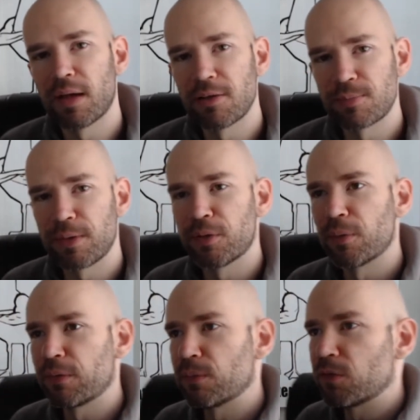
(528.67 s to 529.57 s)
have been
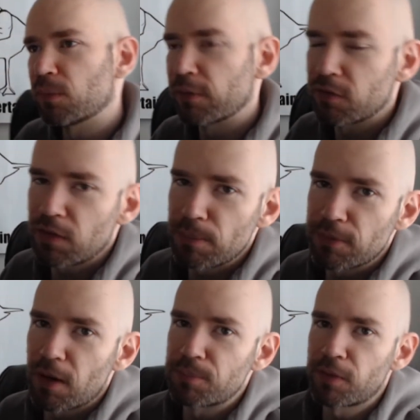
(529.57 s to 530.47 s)
going through some of the same
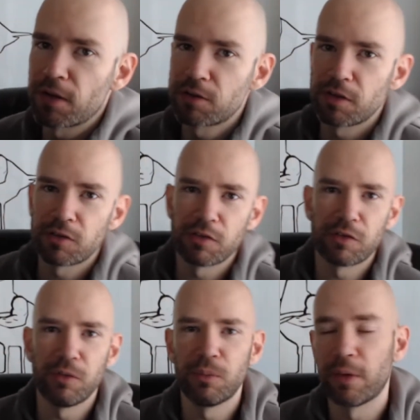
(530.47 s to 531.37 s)
thought processes
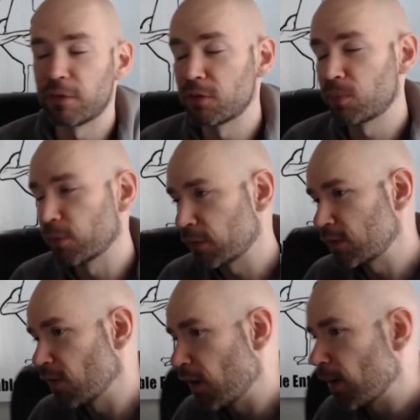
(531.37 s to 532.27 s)
too, whether it's worth the
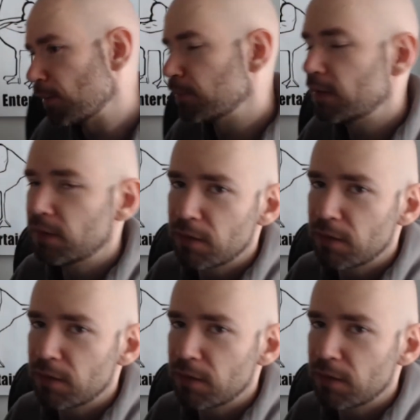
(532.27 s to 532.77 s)
time